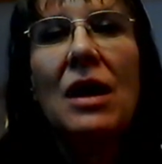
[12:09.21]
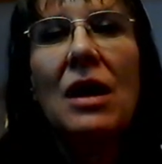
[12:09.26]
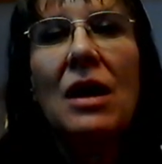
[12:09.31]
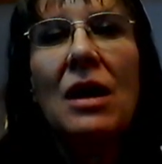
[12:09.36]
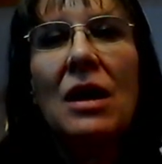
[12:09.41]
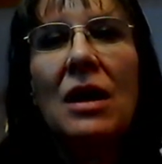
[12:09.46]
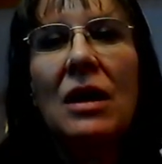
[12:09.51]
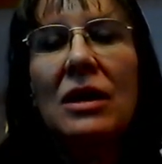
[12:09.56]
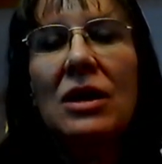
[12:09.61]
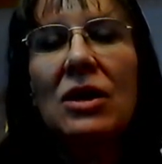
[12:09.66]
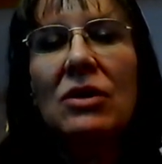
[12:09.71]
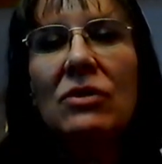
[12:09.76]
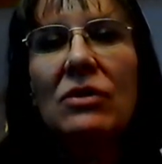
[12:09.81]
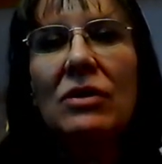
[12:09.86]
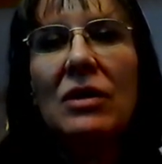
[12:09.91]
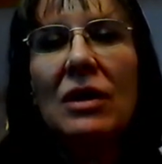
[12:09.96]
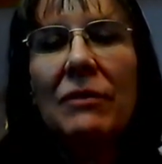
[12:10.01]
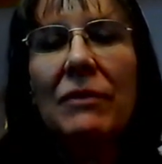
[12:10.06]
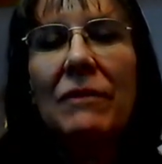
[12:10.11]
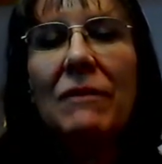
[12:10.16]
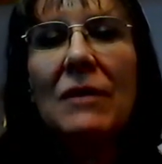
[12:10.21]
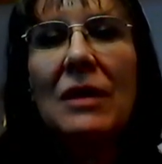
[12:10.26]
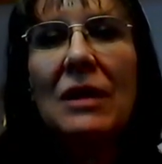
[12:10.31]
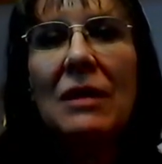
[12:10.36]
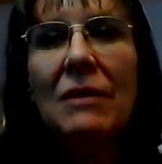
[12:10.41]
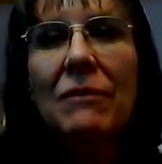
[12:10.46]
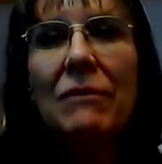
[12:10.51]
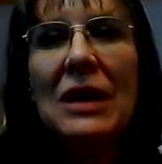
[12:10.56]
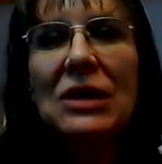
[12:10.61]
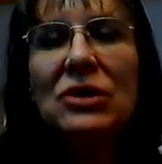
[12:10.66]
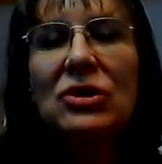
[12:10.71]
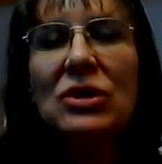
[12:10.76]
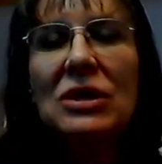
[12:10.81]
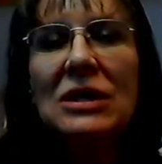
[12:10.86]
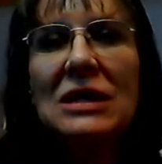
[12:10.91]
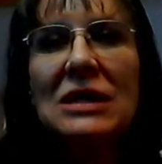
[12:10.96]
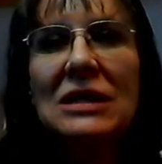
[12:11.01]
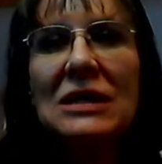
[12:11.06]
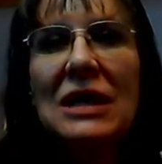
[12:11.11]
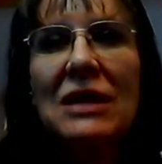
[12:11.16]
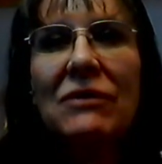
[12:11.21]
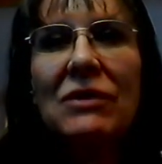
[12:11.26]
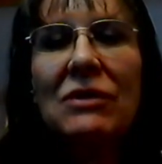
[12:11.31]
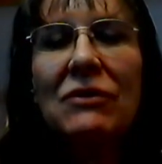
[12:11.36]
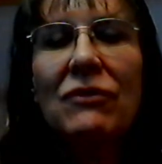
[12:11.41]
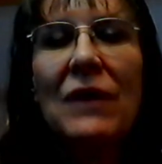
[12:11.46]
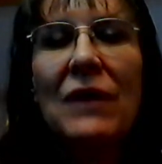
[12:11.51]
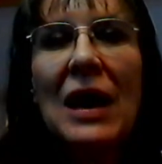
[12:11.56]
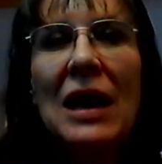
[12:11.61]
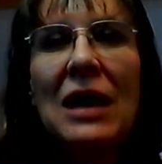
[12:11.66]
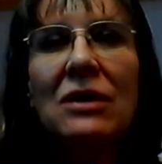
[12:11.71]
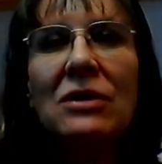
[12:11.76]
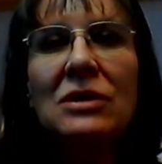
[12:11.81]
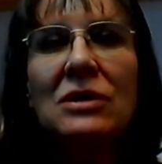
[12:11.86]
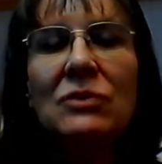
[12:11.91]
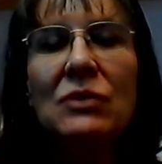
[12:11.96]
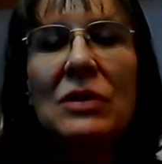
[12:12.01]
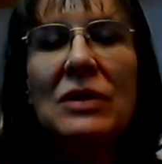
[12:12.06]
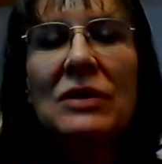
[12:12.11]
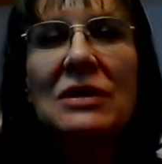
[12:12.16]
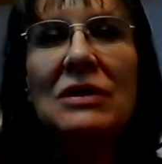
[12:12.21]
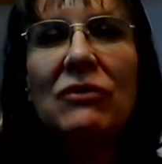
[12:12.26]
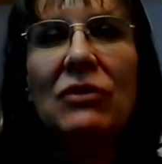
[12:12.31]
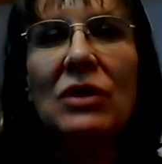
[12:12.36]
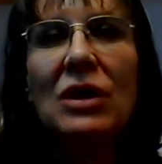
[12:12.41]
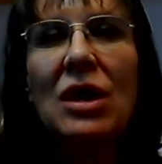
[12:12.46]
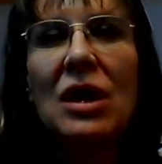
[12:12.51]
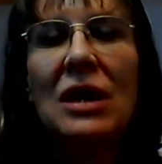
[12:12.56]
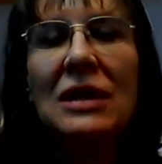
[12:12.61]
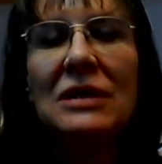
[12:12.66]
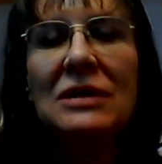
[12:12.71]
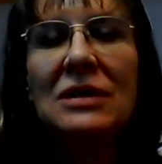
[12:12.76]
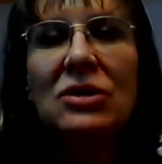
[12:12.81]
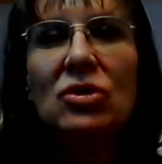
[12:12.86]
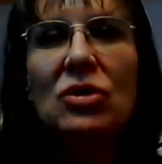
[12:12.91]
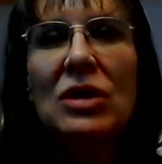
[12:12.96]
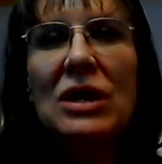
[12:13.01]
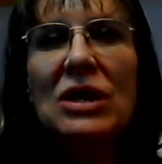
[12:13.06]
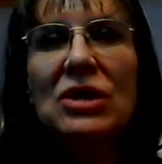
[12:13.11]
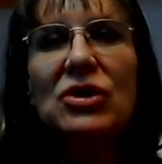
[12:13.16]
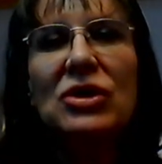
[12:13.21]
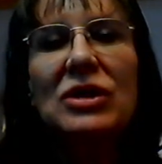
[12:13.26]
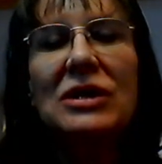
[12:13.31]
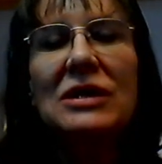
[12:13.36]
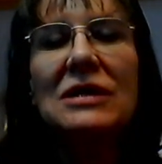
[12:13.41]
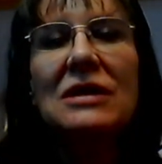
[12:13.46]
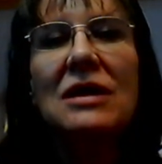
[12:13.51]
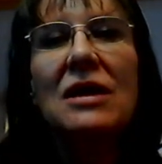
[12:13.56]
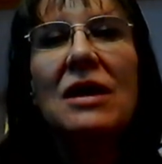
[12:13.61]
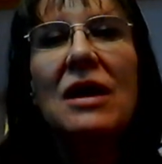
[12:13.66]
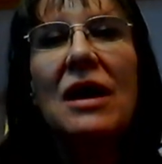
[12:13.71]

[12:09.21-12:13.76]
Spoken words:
A patient is given vials with different concentrations,